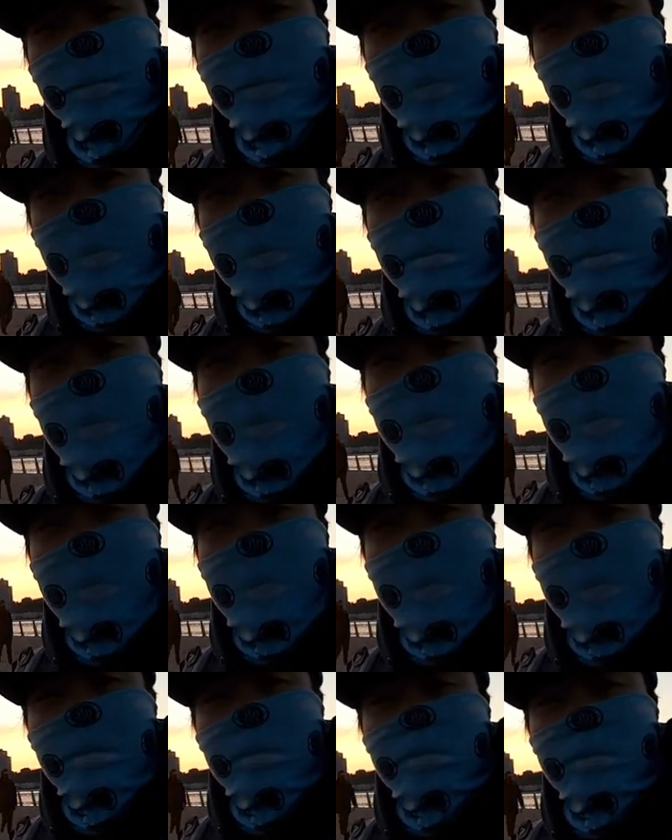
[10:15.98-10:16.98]
Um, I,
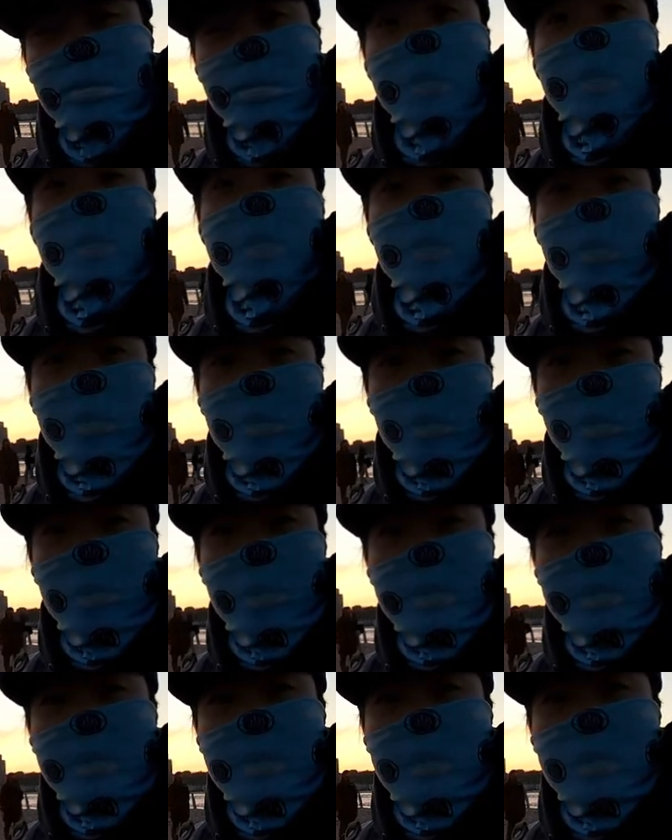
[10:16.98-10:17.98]
I, was familiar with the
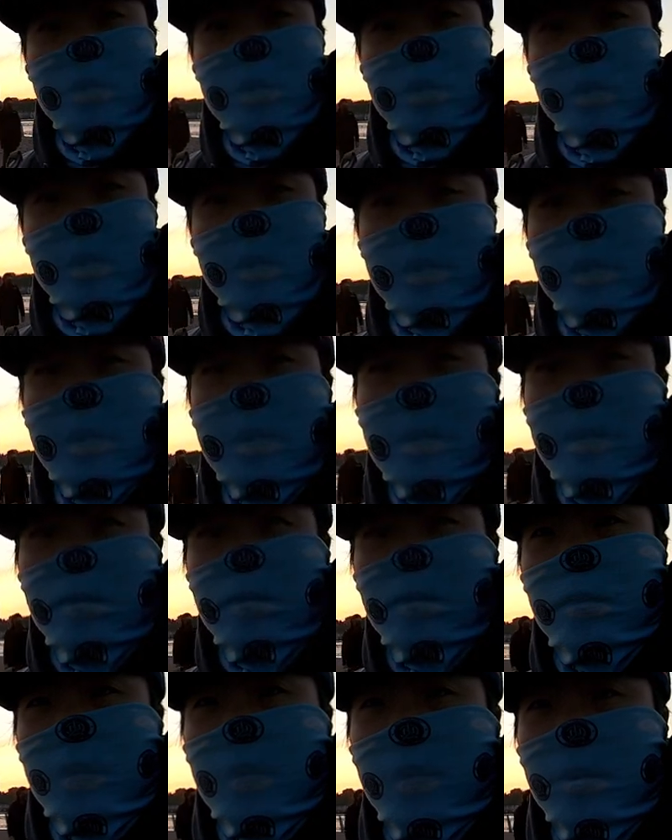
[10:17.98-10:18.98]
organization
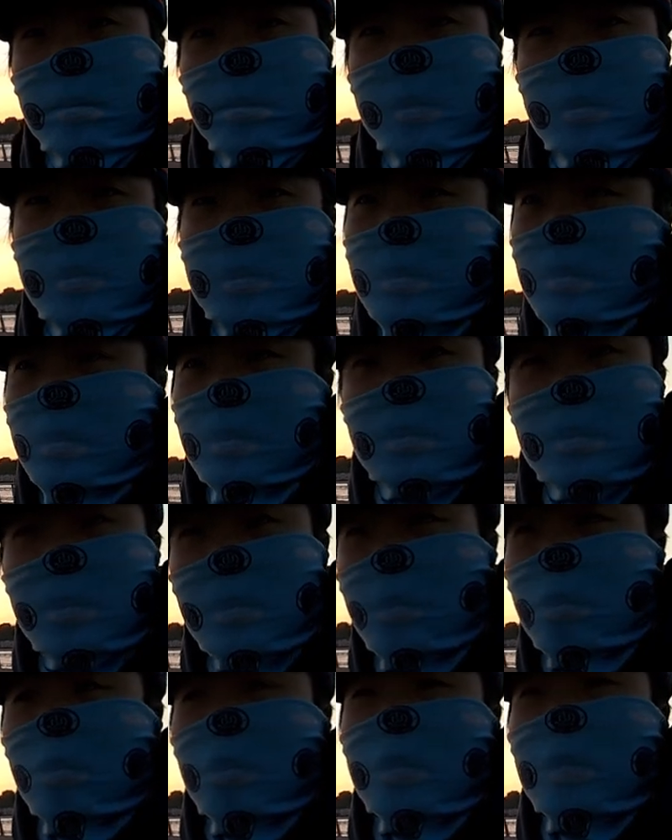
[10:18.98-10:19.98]
from just you
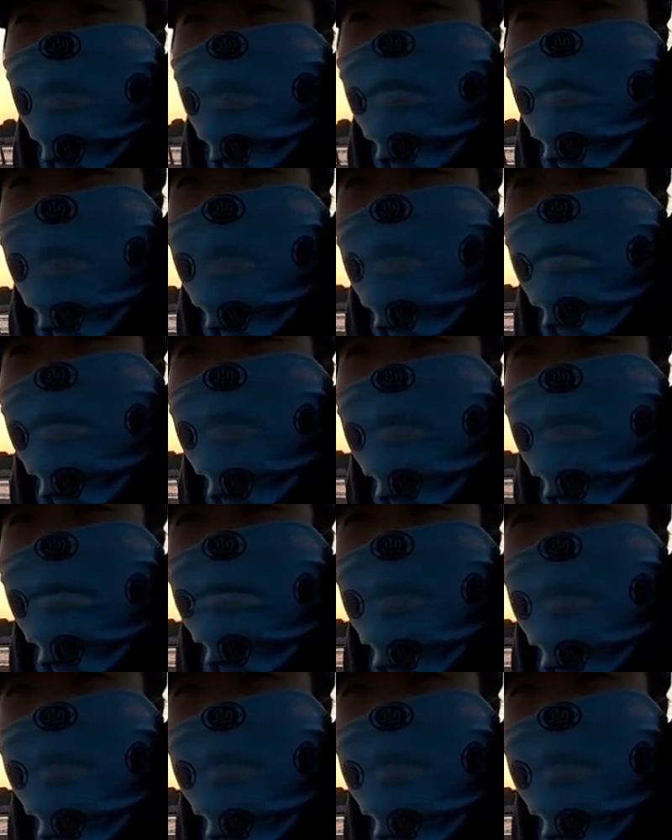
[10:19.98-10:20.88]
know looking around and, and being